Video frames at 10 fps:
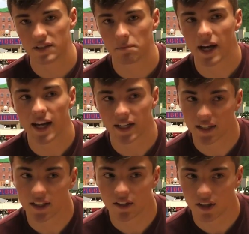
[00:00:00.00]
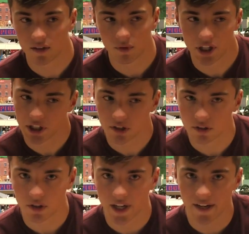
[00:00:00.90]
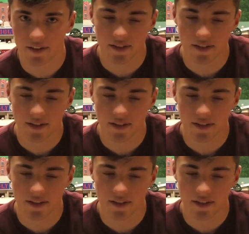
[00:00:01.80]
back and run it on the Long Island and